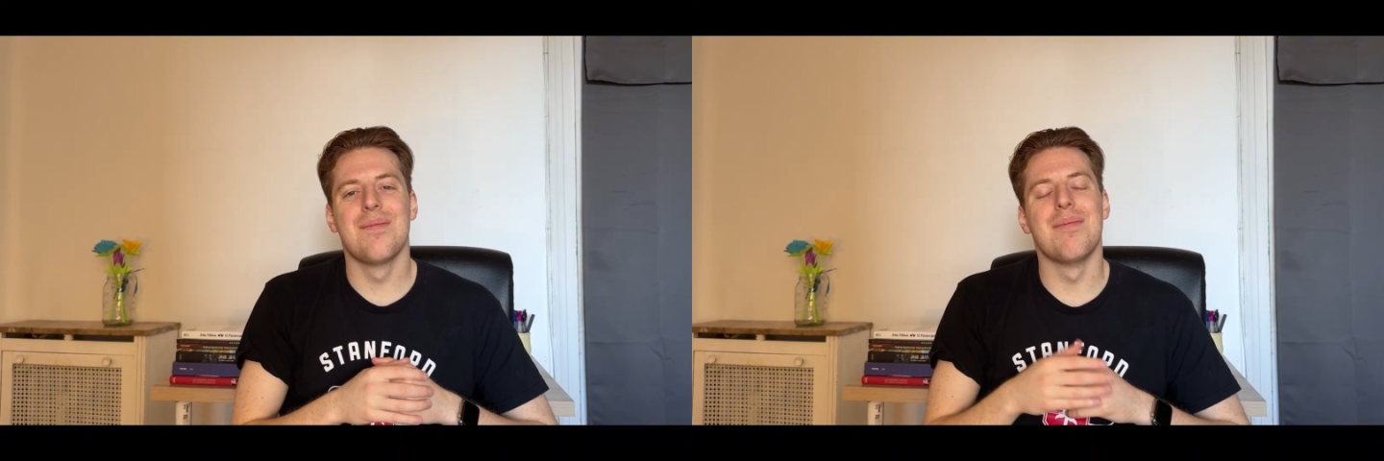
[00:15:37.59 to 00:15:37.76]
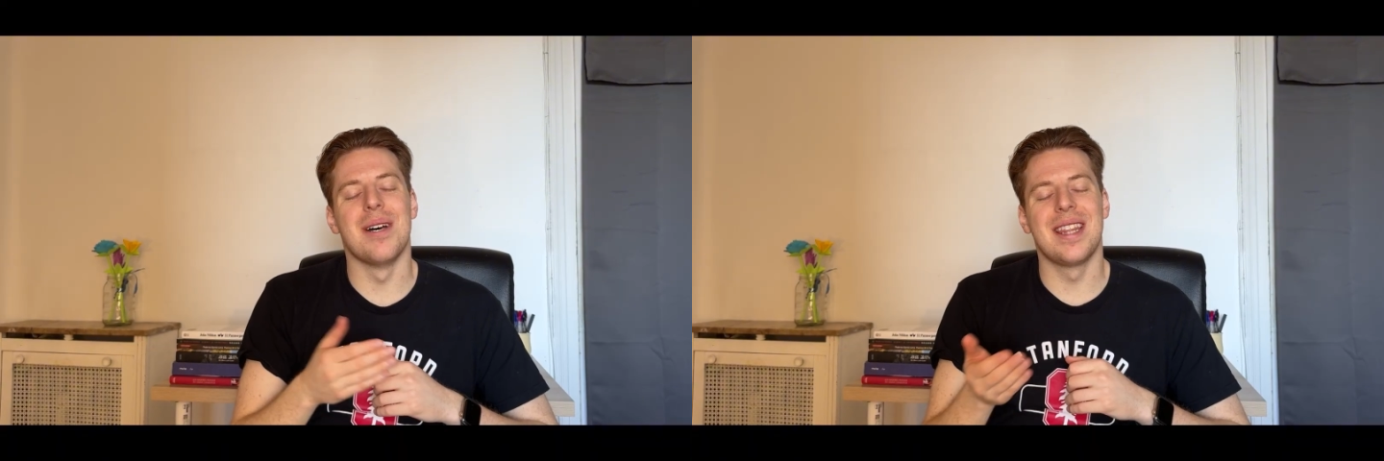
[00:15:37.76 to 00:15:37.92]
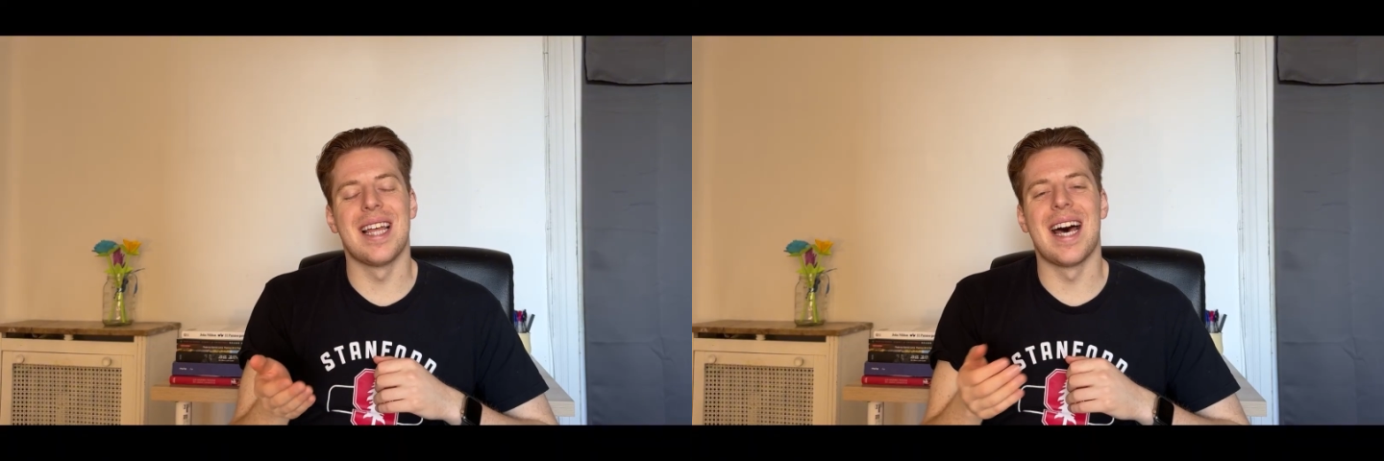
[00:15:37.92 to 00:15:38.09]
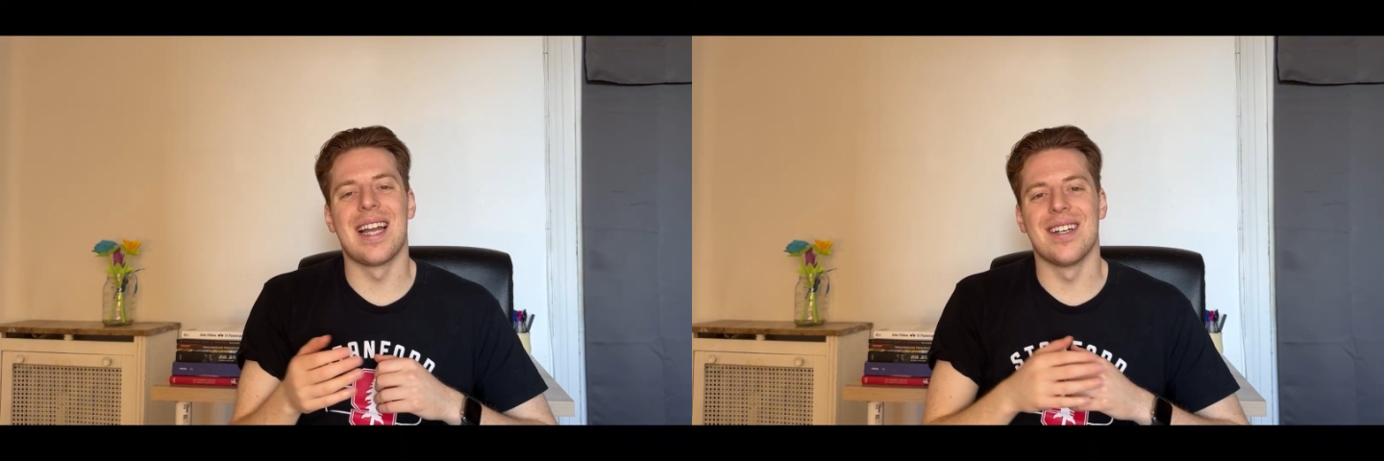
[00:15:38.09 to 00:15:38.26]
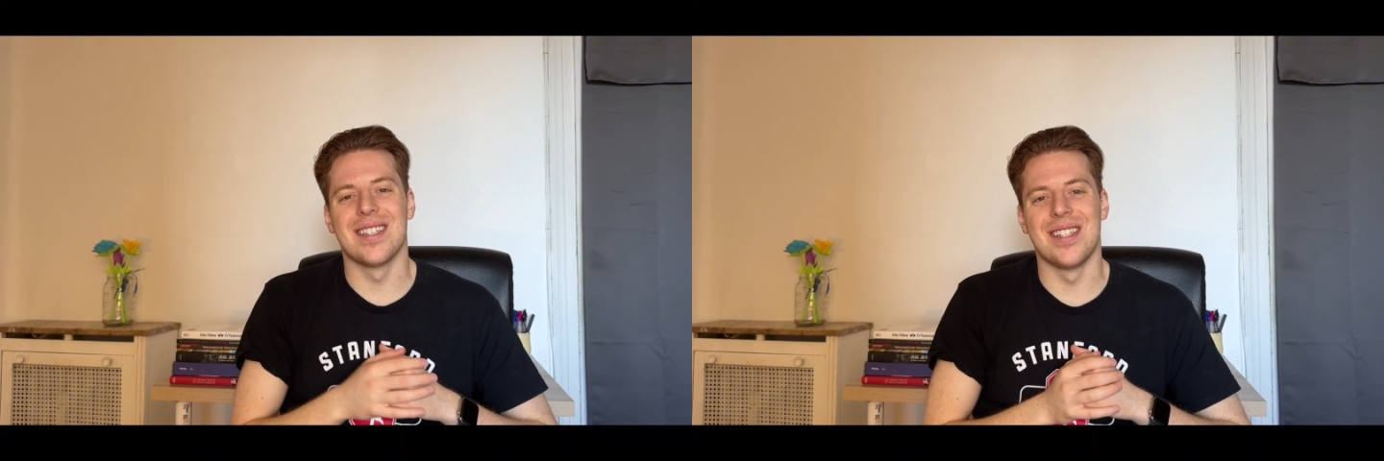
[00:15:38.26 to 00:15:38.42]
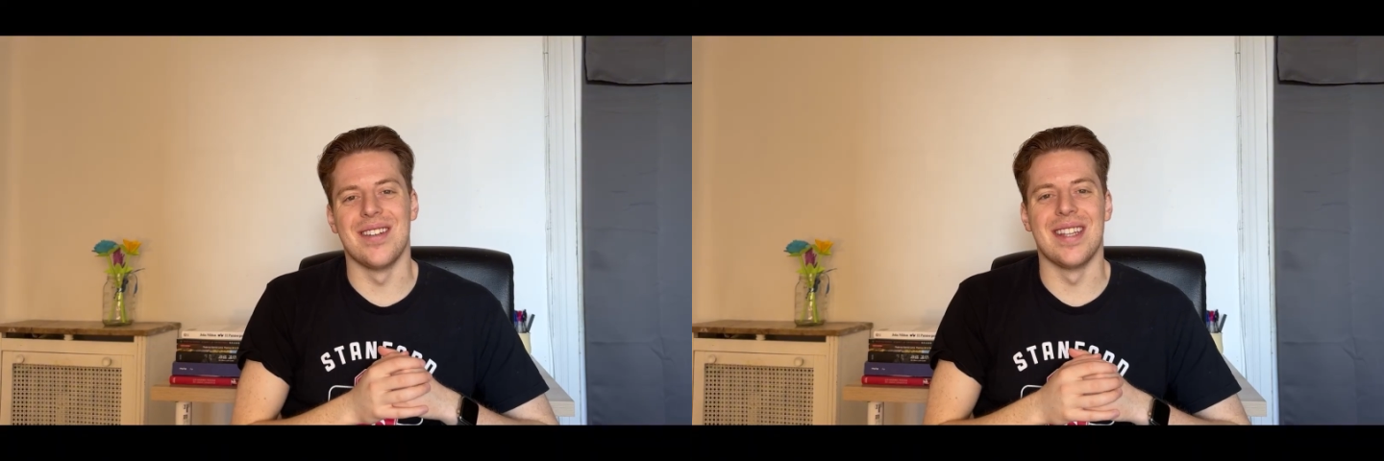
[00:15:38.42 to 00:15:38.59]
Put that
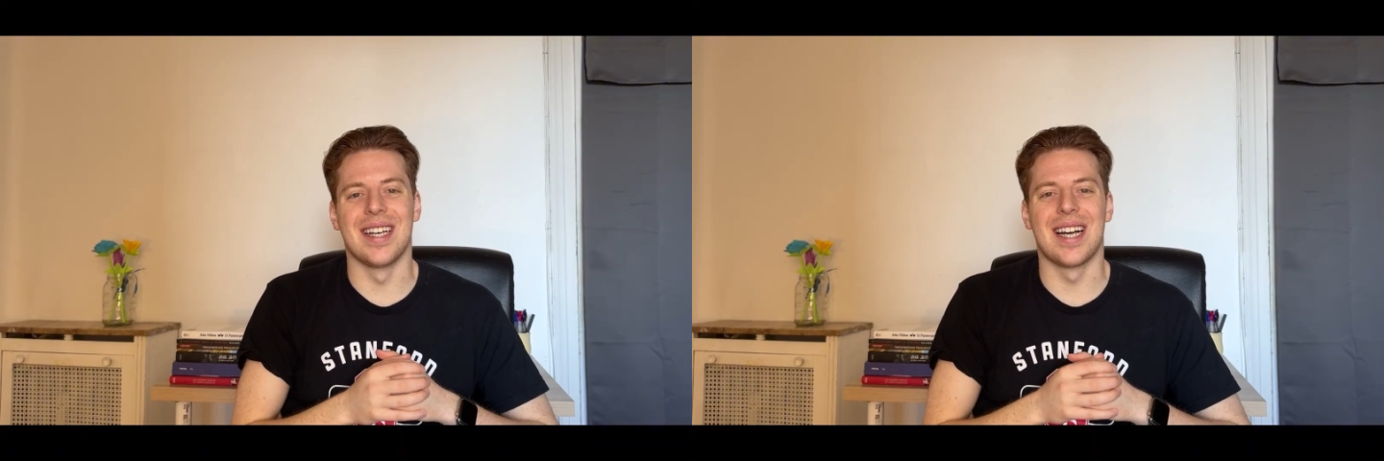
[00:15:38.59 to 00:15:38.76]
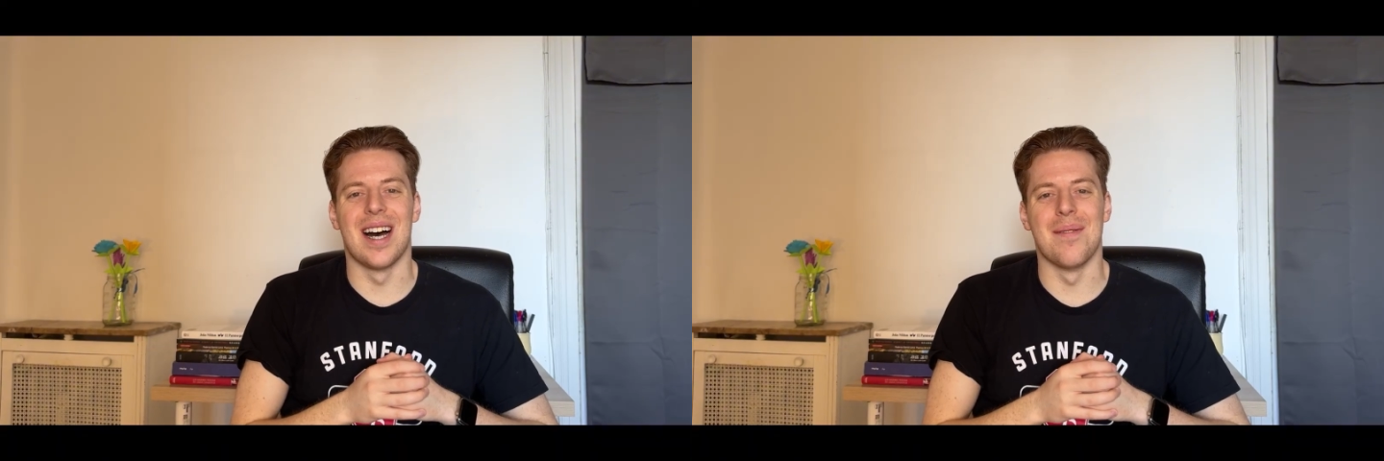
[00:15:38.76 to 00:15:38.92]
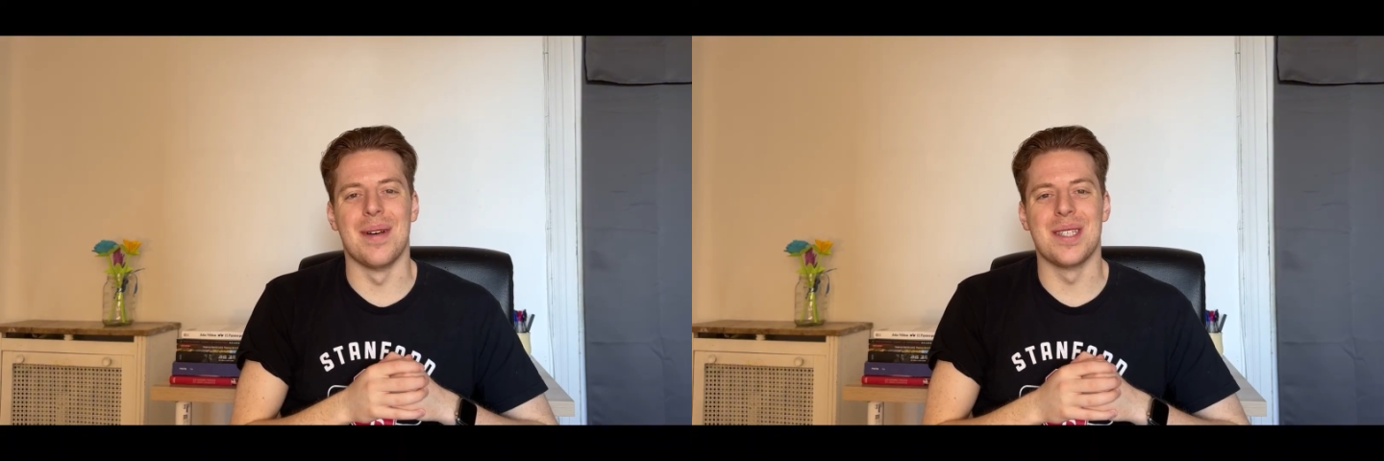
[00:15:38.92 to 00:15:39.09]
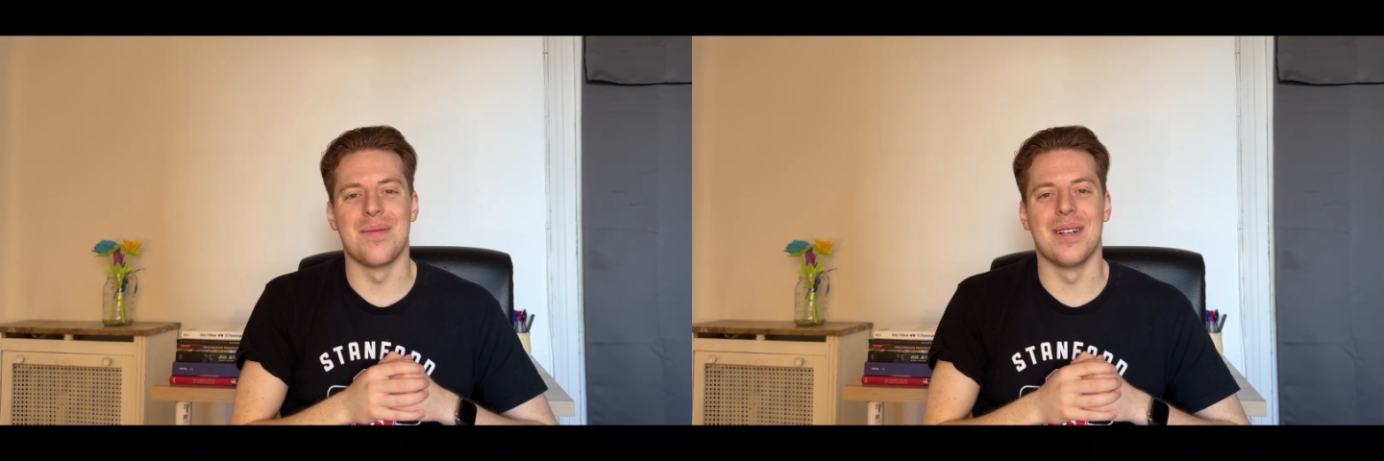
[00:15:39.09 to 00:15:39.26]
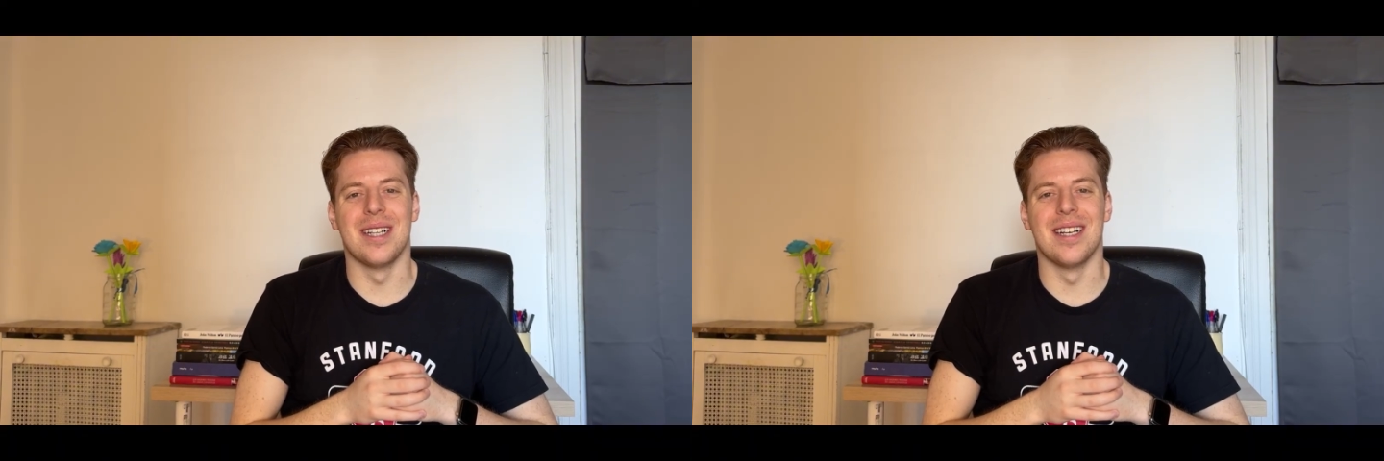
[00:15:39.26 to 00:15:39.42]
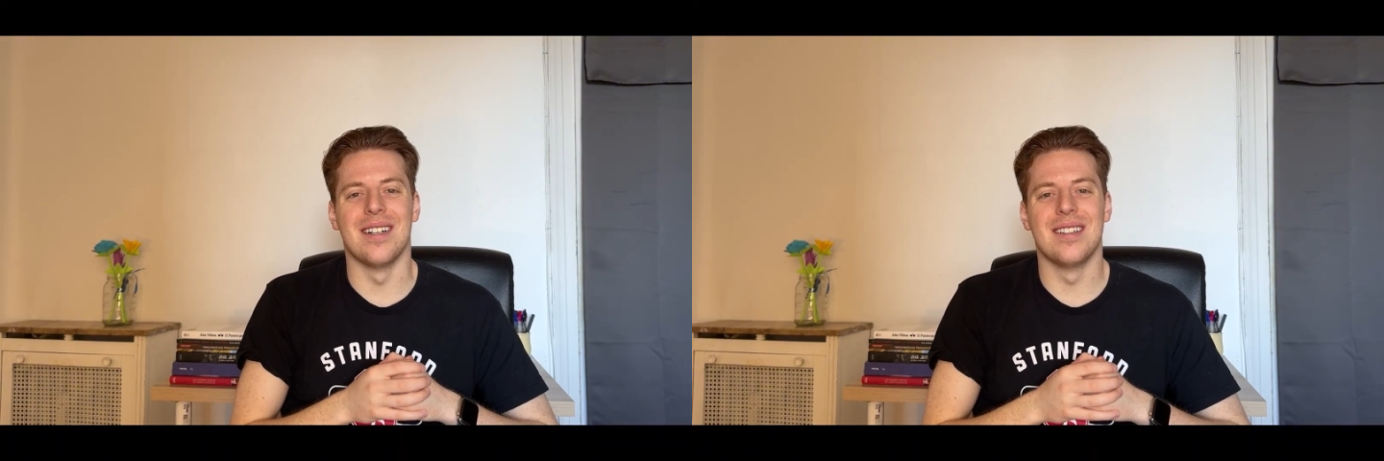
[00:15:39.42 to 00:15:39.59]
also in the comments
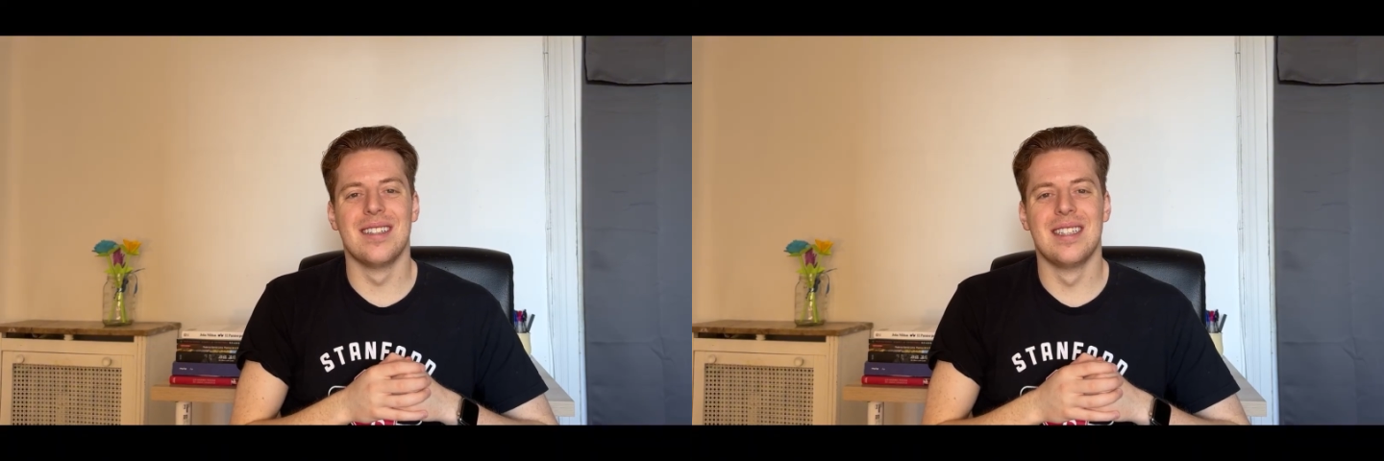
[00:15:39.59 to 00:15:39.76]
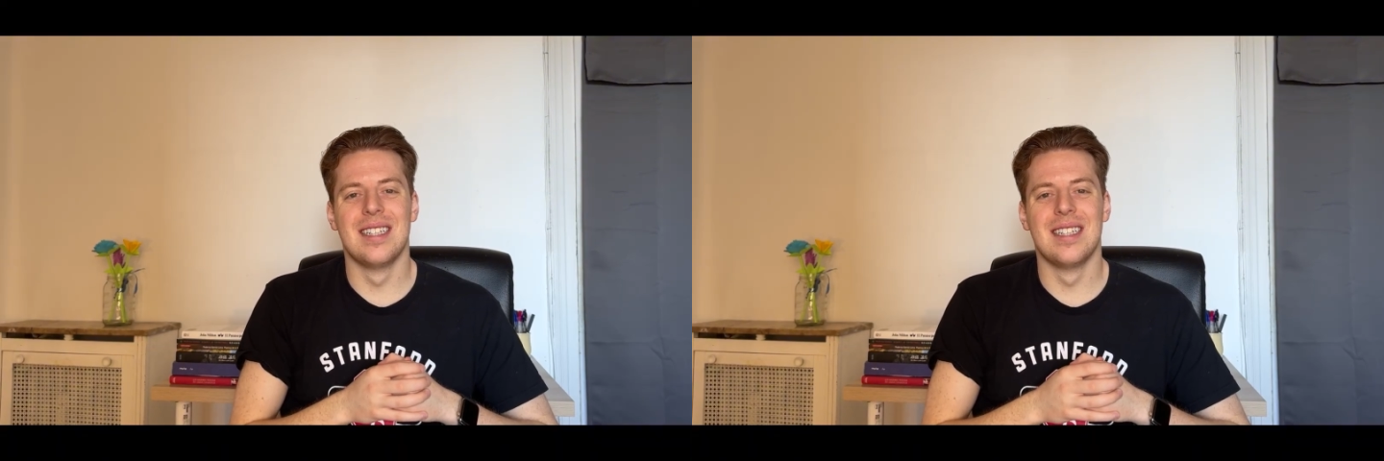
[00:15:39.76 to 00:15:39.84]
below.